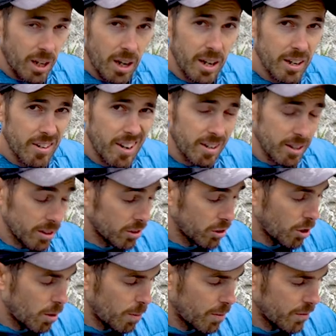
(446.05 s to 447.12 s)
cutting around at the
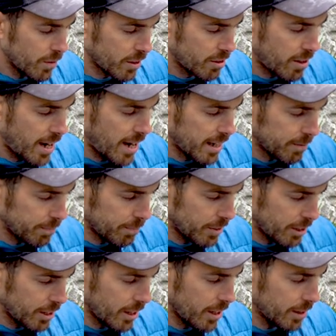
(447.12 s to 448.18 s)
top of a crag.
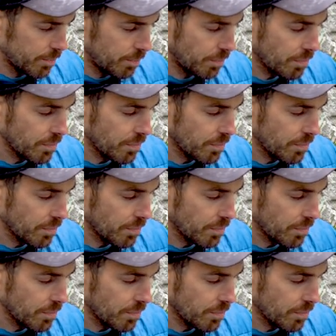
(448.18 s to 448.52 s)
Okay.